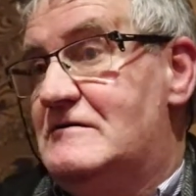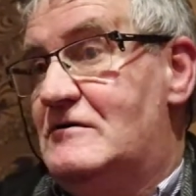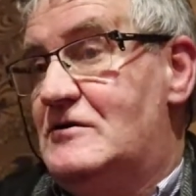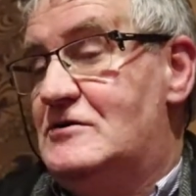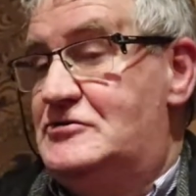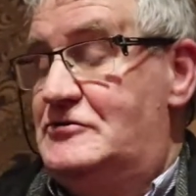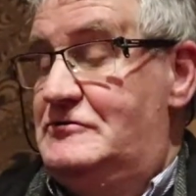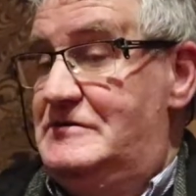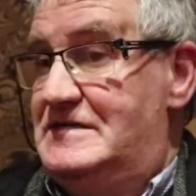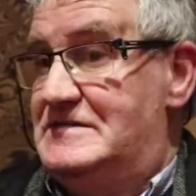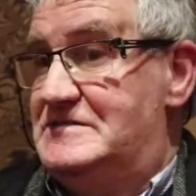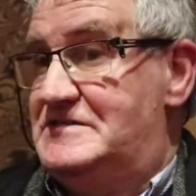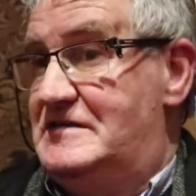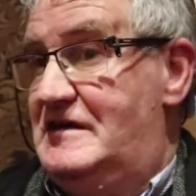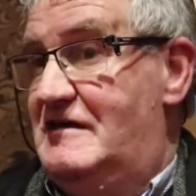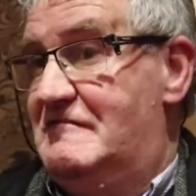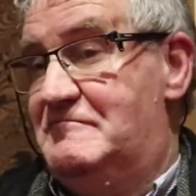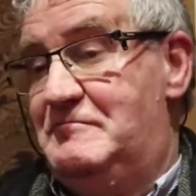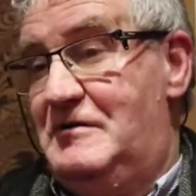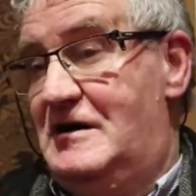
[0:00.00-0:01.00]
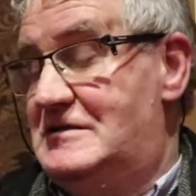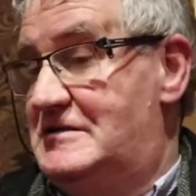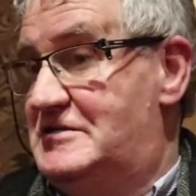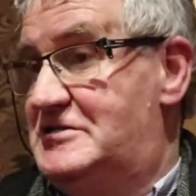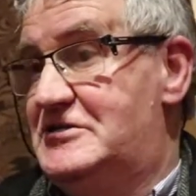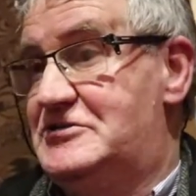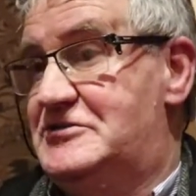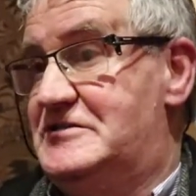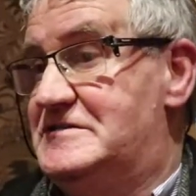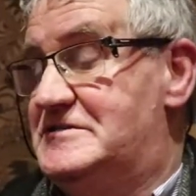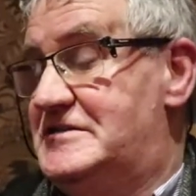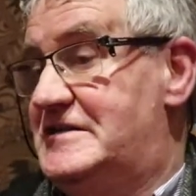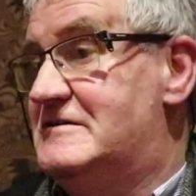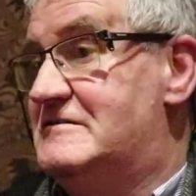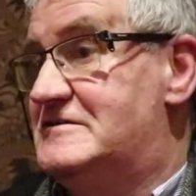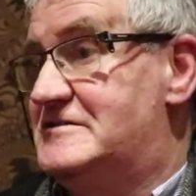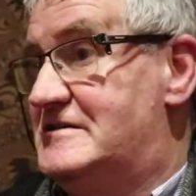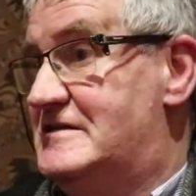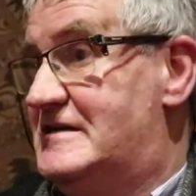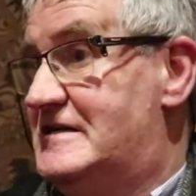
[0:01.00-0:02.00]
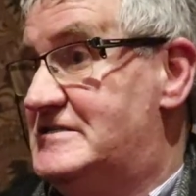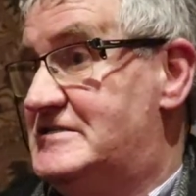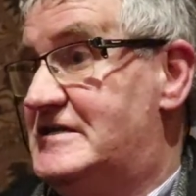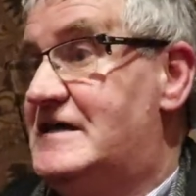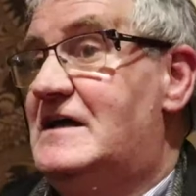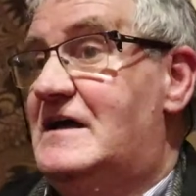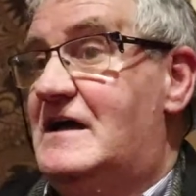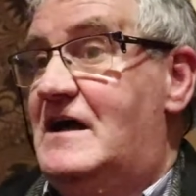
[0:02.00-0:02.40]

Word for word: utterings of politicians here tonight.